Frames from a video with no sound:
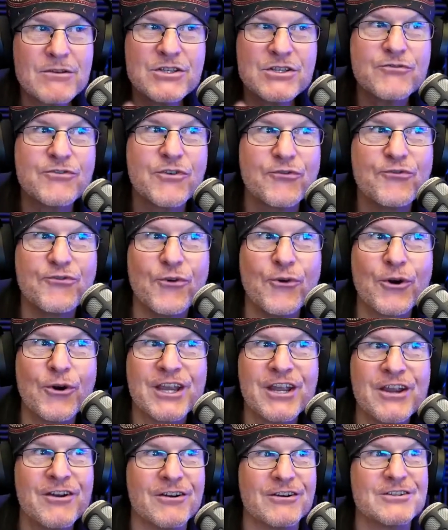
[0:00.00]
there for 4
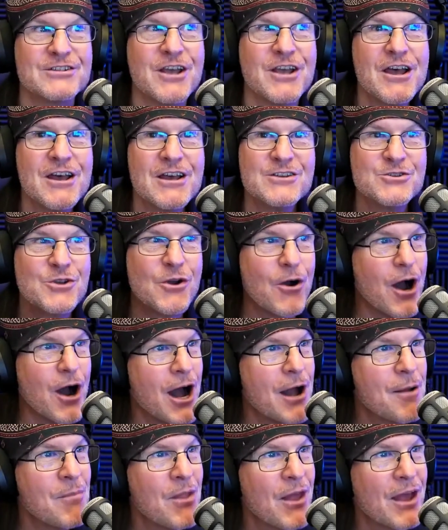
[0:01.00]
years. So
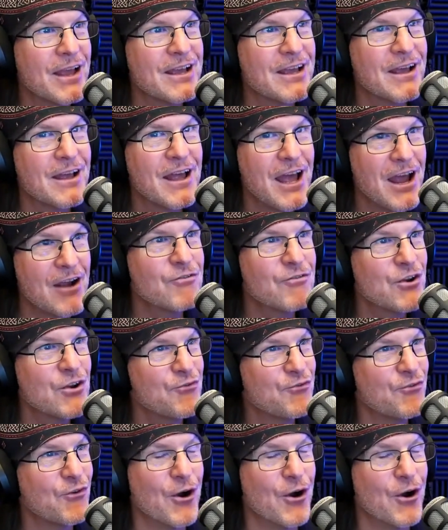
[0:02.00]
I'm like every